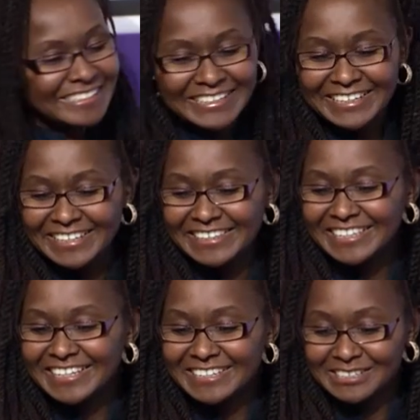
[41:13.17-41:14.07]
And
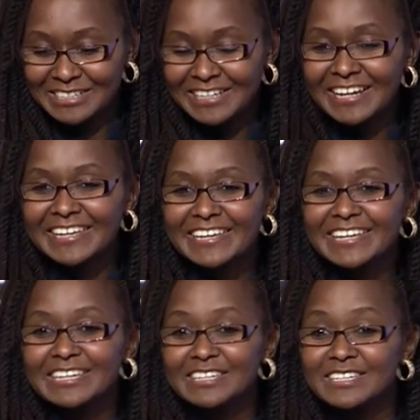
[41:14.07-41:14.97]
then
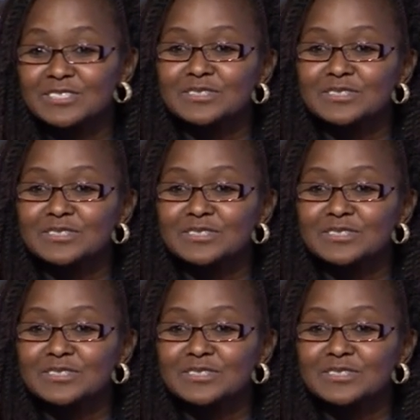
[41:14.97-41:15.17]
again, this